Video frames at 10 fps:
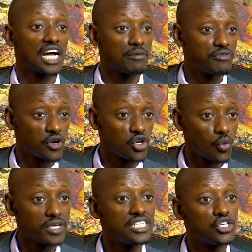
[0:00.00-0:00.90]
and before you
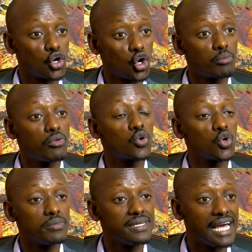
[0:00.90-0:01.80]
know it, your loan book
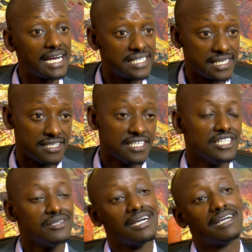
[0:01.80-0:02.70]
will be dirty.
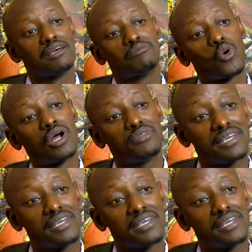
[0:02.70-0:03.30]
One